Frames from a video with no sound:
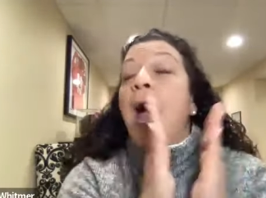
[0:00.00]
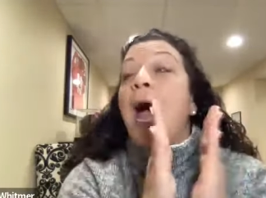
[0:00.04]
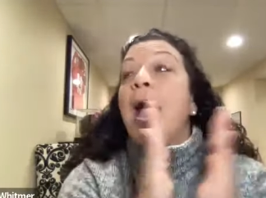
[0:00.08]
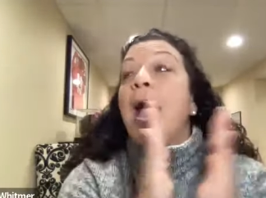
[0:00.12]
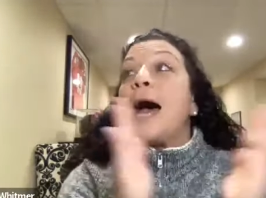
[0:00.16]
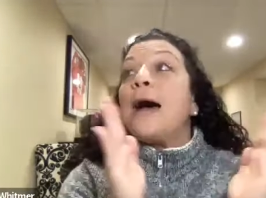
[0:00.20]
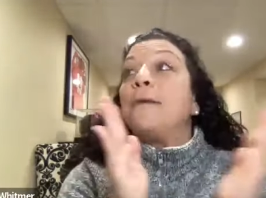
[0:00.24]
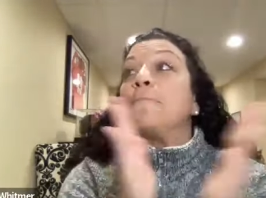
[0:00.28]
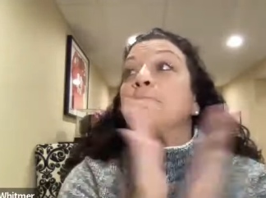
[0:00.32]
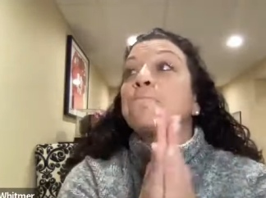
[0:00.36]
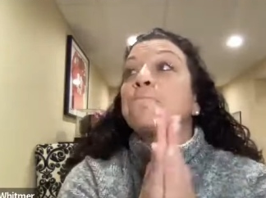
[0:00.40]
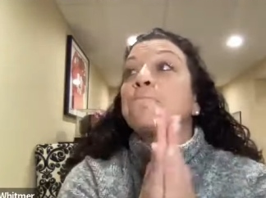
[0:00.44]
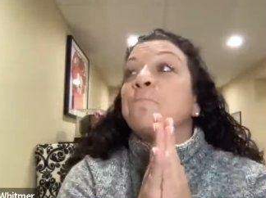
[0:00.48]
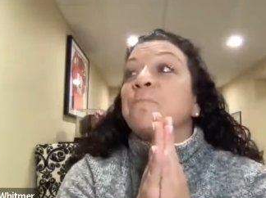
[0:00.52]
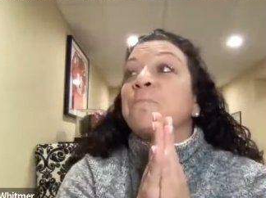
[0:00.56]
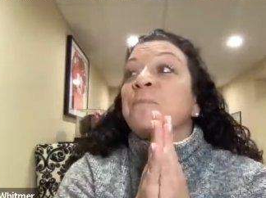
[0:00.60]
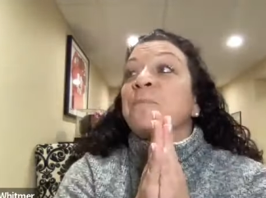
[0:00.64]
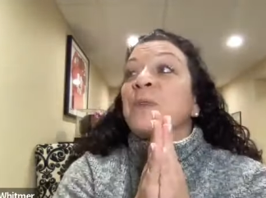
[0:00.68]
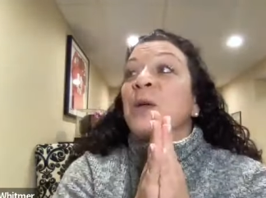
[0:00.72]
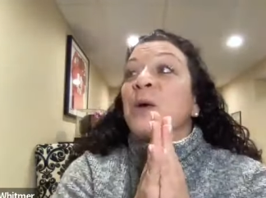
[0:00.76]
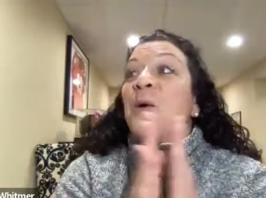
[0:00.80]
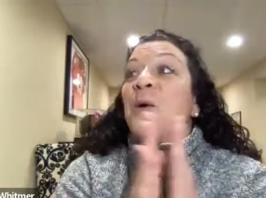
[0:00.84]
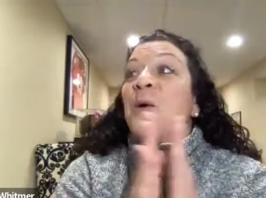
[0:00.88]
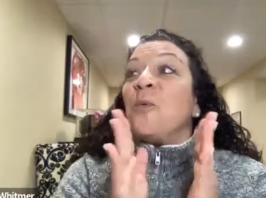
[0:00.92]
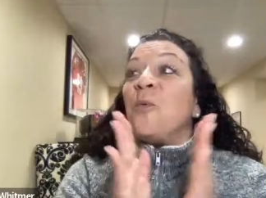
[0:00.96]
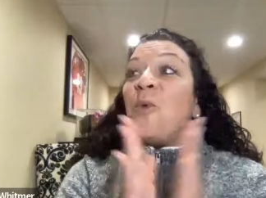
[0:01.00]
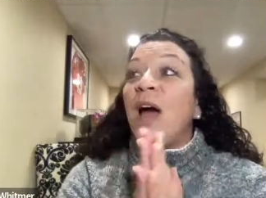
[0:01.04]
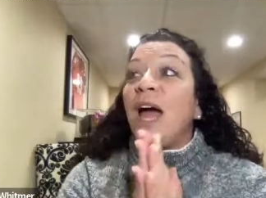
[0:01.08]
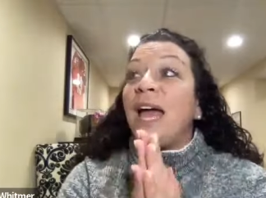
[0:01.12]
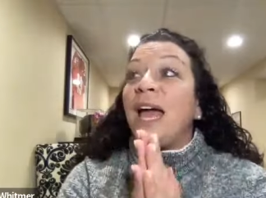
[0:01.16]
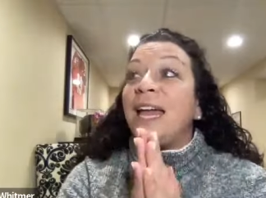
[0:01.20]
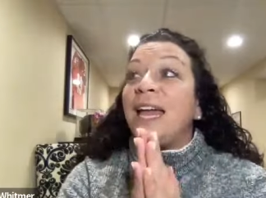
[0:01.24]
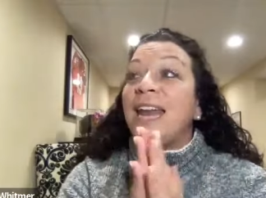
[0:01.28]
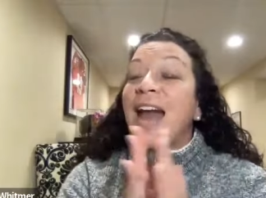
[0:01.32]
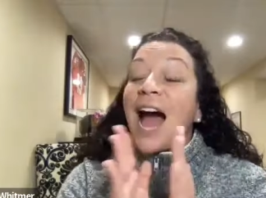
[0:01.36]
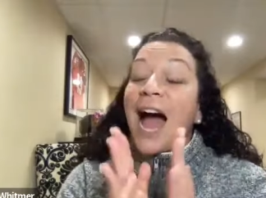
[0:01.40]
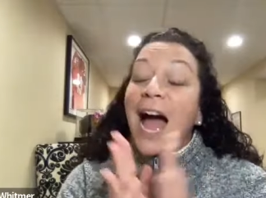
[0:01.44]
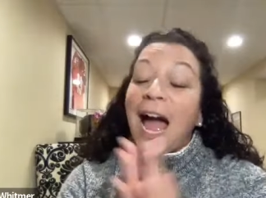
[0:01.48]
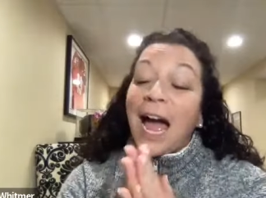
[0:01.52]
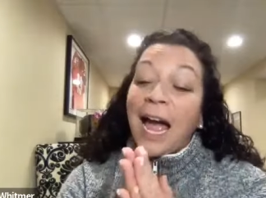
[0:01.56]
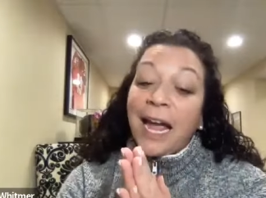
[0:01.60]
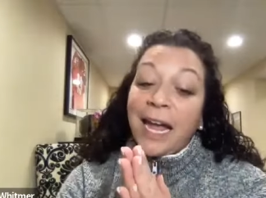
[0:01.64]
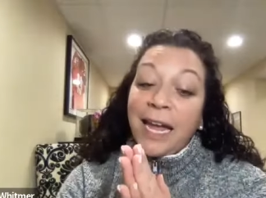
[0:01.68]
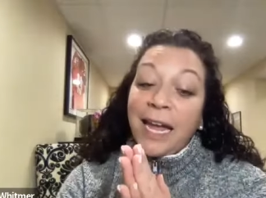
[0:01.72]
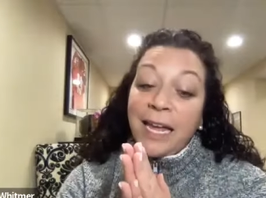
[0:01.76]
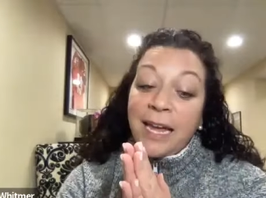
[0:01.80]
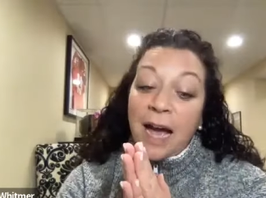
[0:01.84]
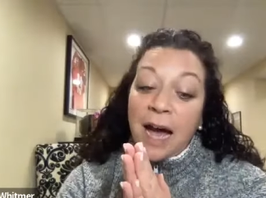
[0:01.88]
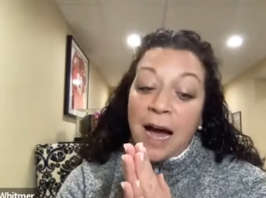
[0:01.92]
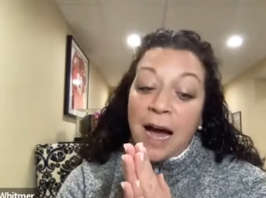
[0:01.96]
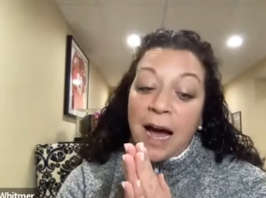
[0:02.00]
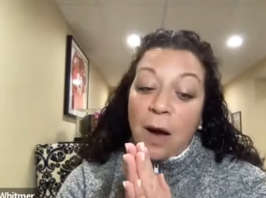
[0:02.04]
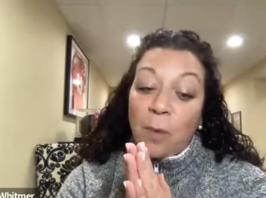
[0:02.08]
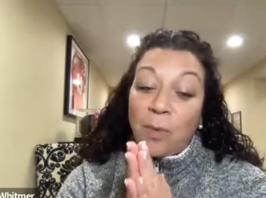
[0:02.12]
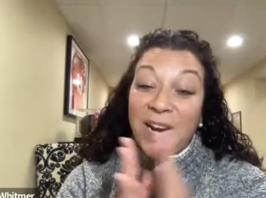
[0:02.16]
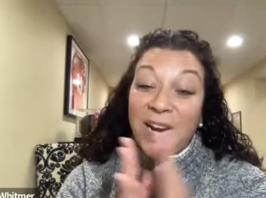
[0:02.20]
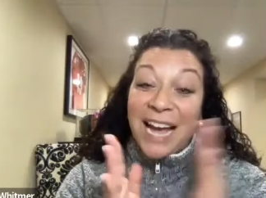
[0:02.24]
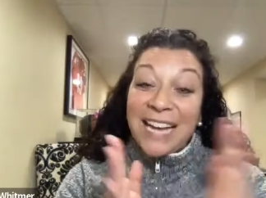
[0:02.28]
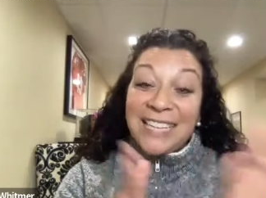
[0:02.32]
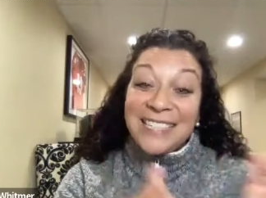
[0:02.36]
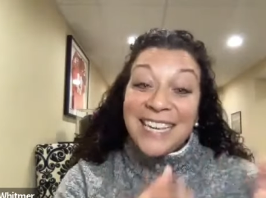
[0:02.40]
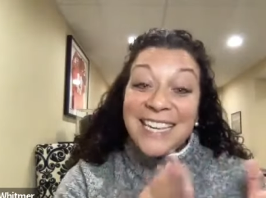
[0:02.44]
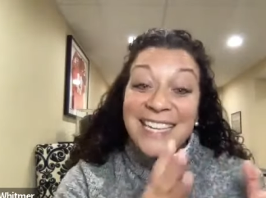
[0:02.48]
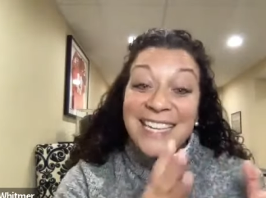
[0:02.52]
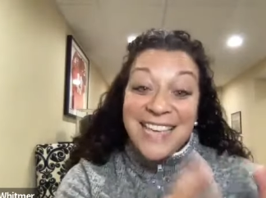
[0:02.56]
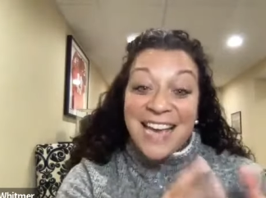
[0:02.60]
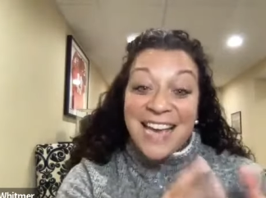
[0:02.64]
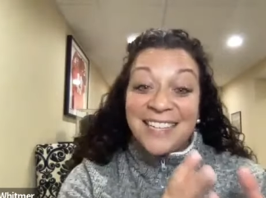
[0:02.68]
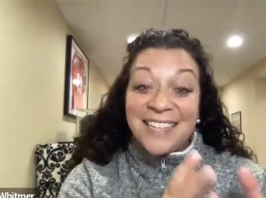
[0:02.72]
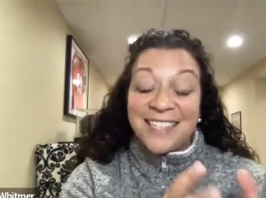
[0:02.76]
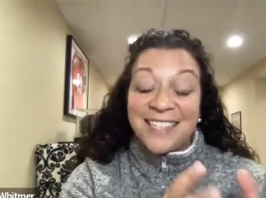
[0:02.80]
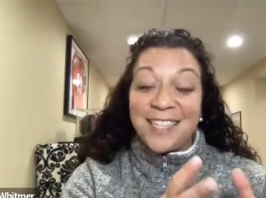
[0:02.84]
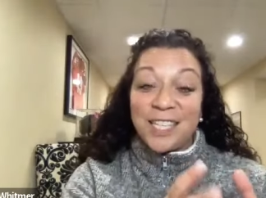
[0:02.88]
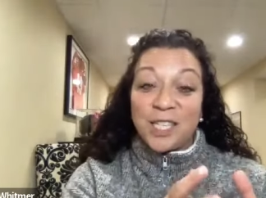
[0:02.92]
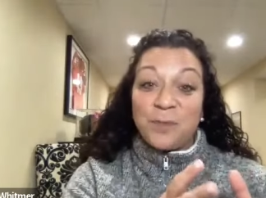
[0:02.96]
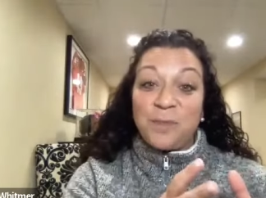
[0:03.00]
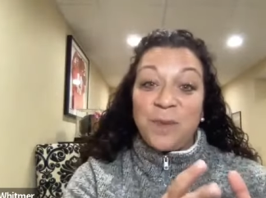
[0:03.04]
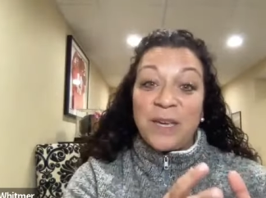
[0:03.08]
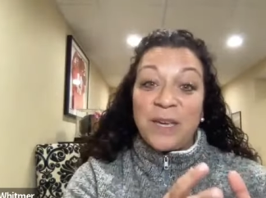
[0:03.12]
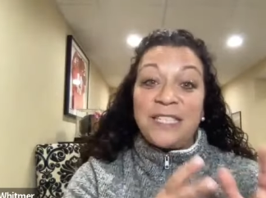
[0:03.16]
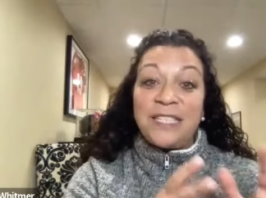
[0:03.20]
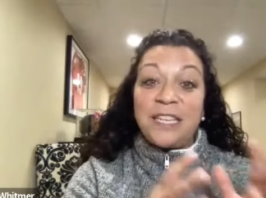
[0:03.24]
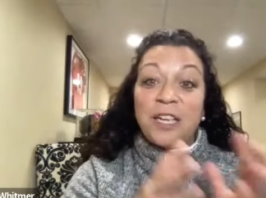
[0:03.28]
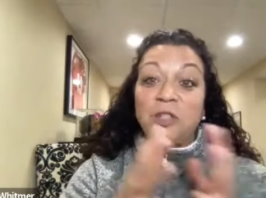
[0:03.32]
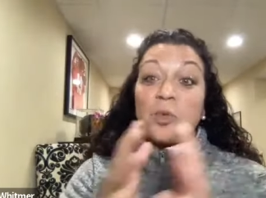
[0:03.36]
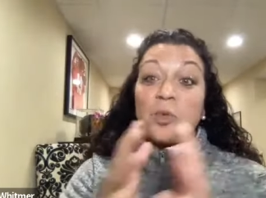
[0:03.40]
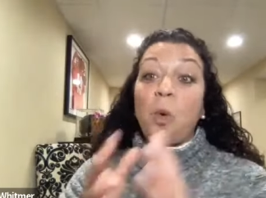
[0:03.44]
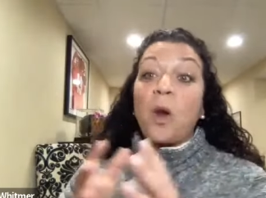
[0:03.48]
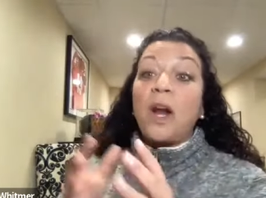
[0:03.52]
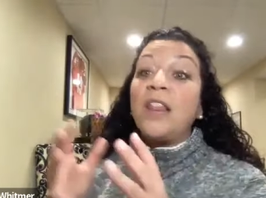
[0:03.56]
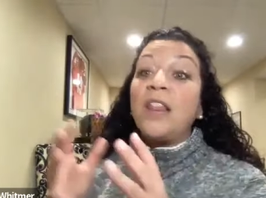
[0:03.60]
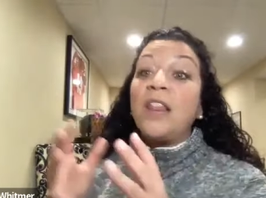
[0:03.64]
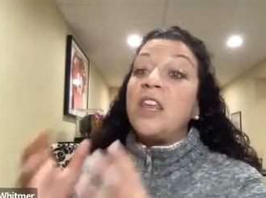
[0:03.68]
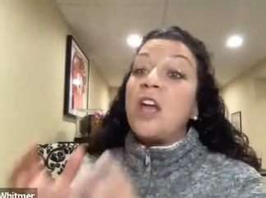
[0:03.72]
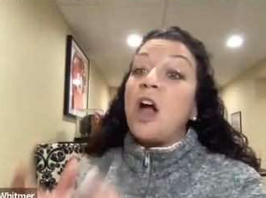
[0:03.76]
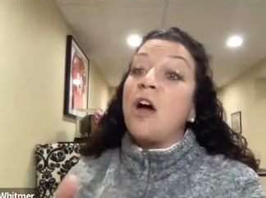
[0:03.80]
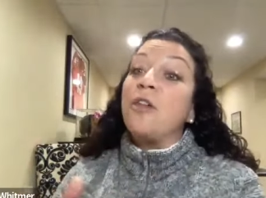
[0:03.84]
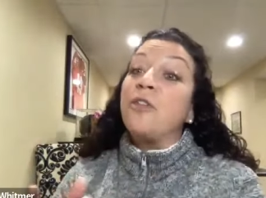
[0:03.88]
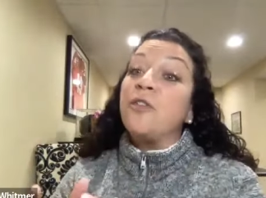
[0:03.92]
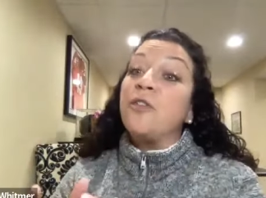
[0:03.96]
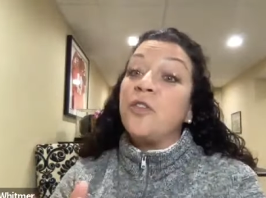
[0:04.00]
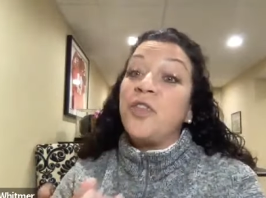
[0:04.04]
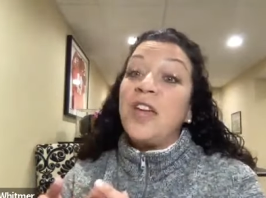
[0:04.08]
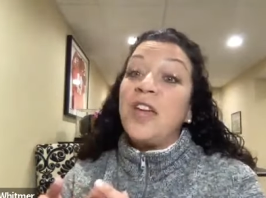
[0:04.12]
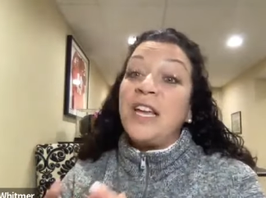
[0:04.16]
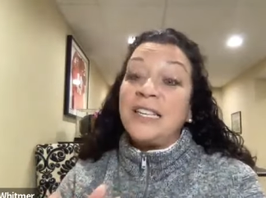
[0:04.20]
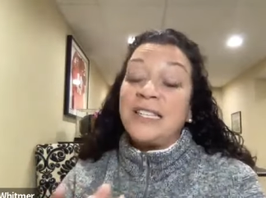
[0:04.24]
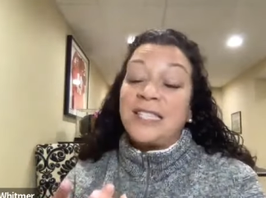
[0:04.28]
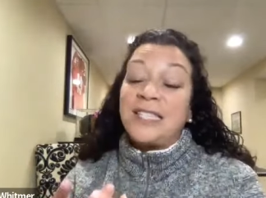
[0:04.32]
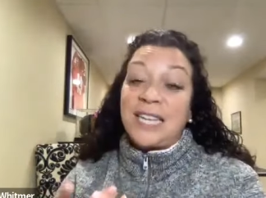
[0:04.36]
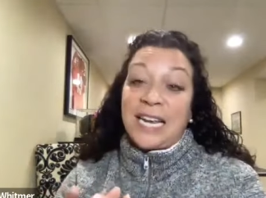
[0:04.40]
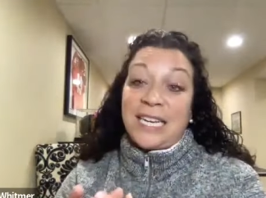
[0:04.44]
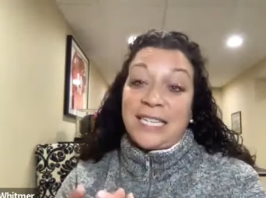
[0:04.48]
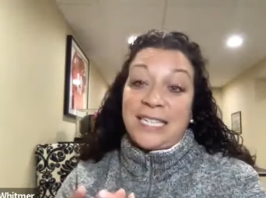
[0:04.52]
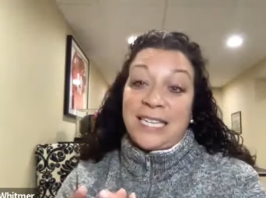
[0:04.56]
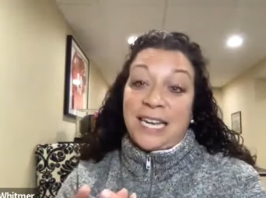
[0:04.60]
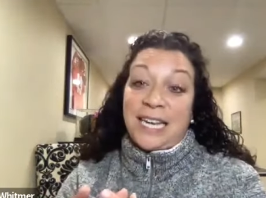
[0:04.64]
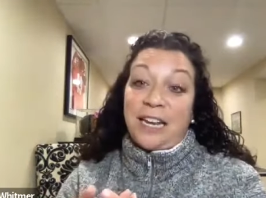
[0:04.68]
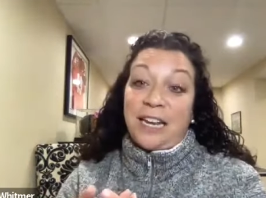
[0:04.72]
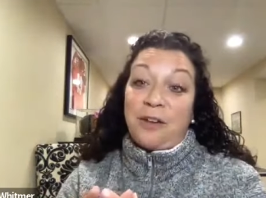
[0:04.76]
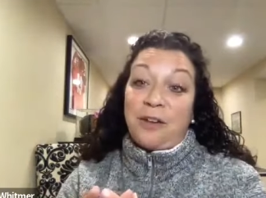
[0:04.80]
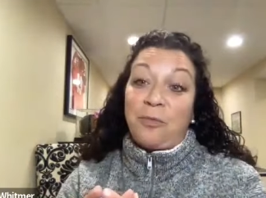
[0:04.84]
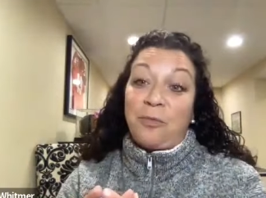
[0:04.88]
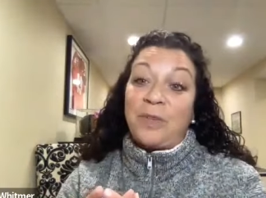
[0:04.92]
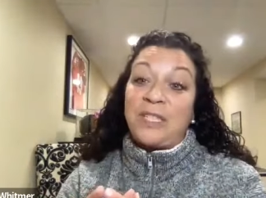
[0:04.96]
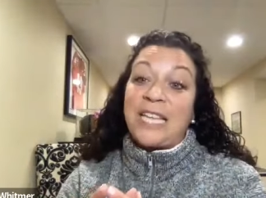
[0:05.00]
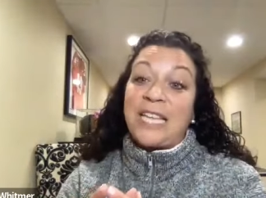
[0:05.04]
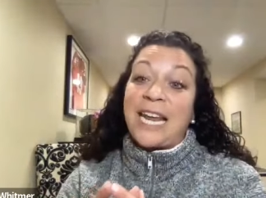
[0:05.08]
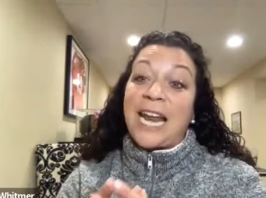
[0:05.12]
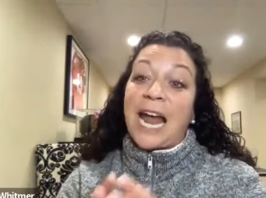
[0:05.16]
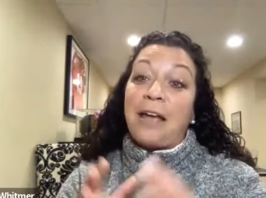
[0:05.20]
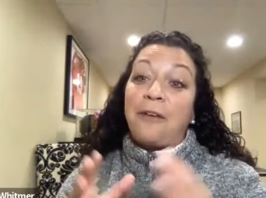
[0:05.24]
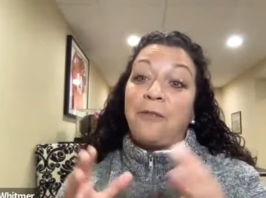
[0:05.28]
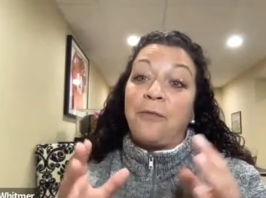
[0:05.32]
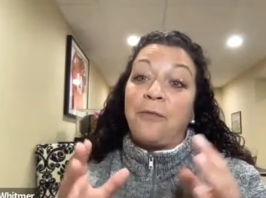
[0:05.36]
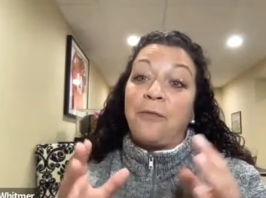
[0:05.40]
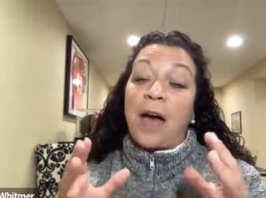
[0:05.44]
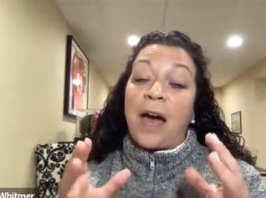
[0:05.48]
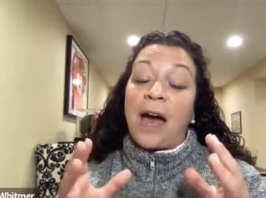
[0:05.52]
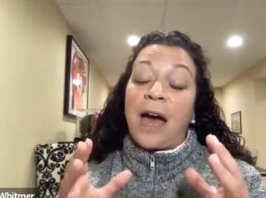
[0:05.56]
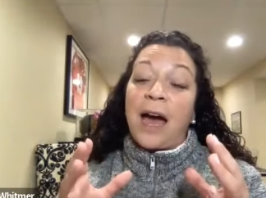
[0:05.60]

Um, when I uh, when I said yes to this business, one of the other things that I did was that I